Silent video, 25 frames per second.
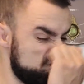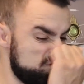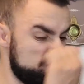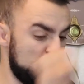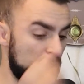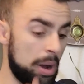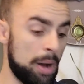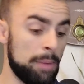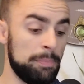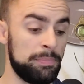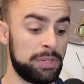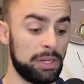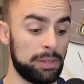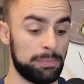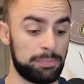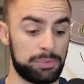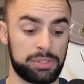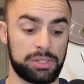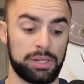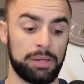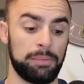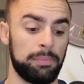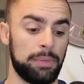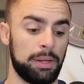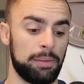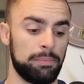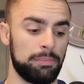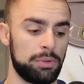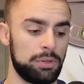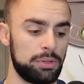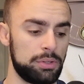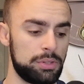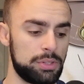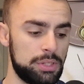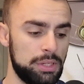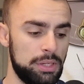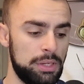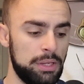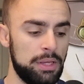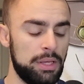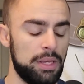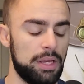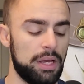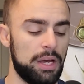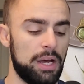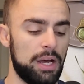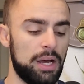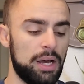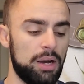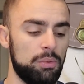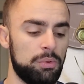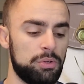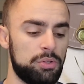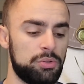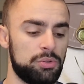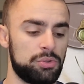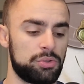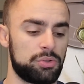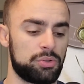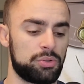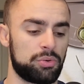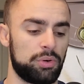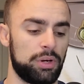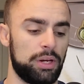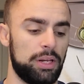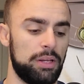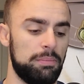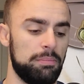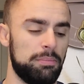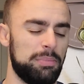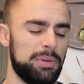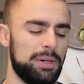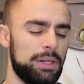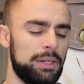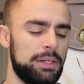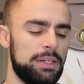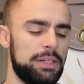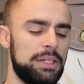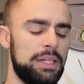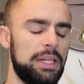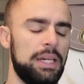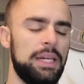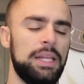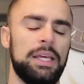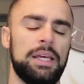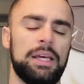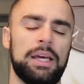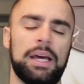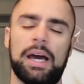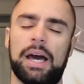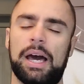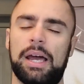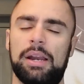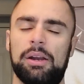pumped up some numbers, which was great, but I